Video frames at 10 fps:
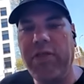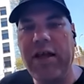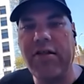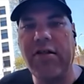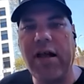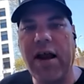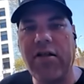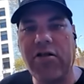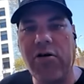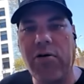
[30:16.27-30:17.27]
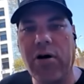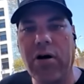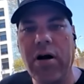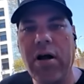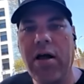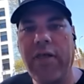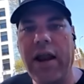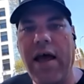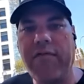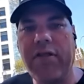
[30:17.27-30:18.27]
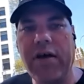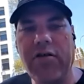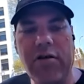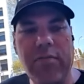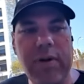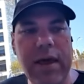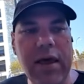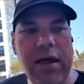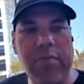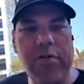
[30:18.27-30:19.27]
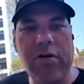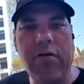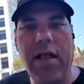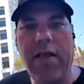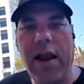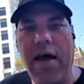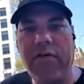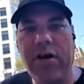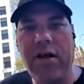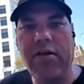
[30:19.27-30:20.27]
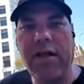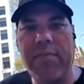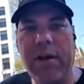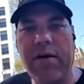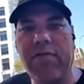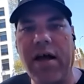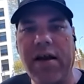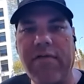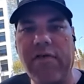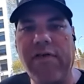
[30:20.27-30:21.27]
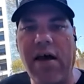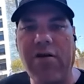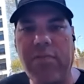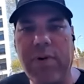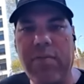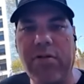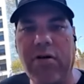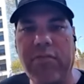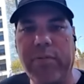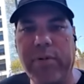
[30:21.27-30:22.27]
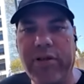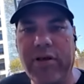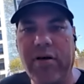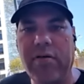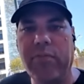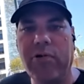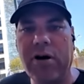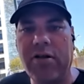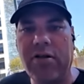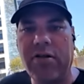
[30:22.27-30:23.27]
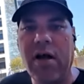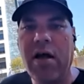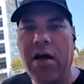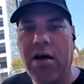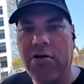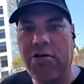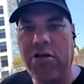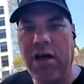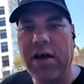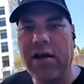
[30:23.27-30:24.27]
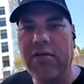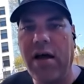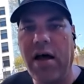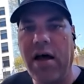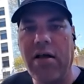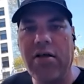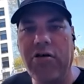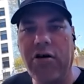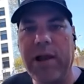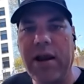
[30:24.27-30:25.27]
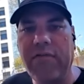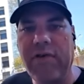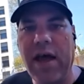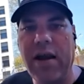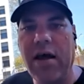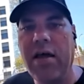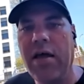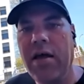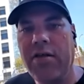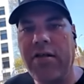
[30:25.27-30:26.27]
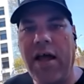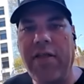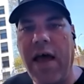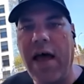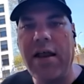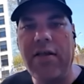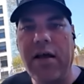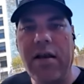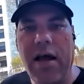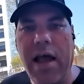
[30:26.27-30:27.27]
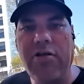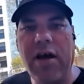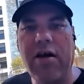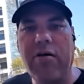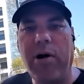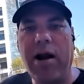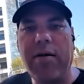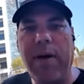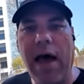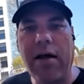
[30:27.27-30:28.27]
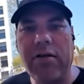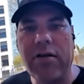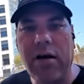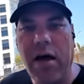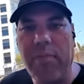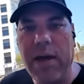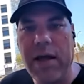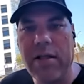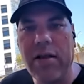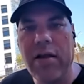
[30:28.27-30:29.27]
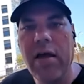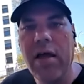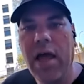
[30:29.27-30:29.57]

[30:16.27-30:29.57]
thesis at its core that everything should be observed, that every statement of scientific fact should be observable. The Moritz Schlick, a German in Vienna, said that, and then A.J. Ayer brought it back to England.